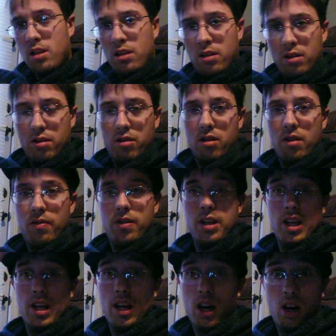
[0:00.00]
and stuff
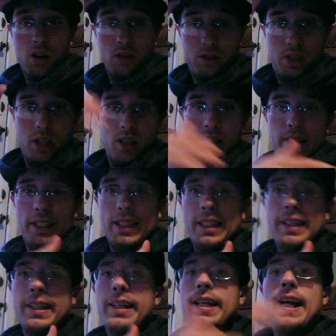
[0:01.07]
that Alltel.
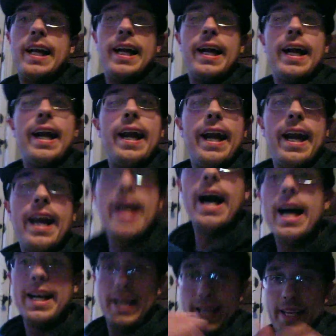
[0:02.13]

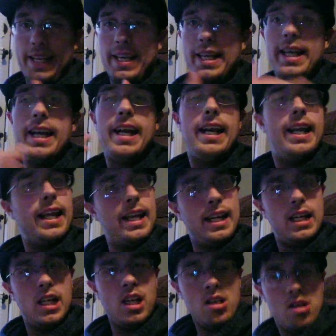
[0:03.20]
Done. Done
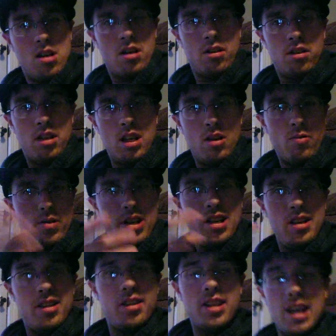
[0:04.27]
to Alltel. What you
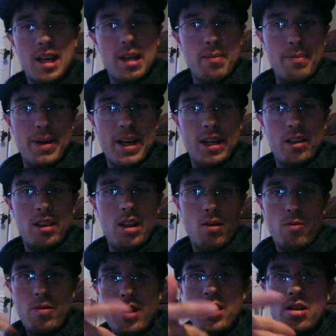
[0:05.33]
think about that?
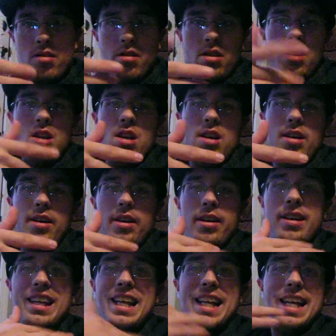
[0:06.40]
What you think?
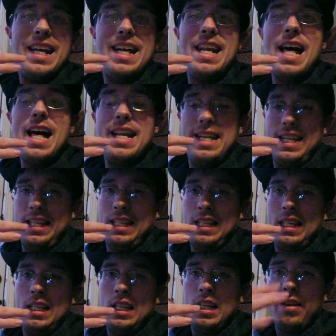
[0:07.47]
Done.
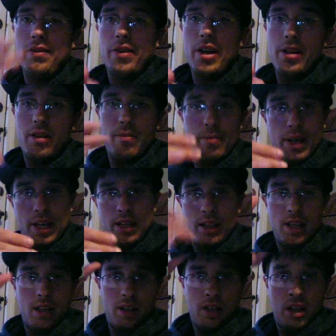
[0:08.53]
Verizon by
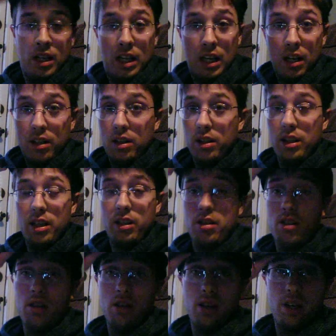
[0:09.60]
now. I know that's
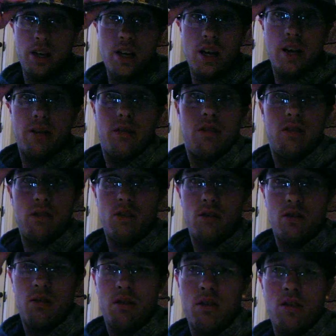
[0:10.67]
good or not, so
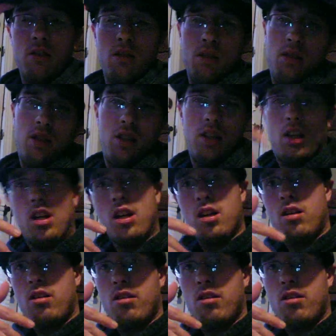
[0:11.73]
then again,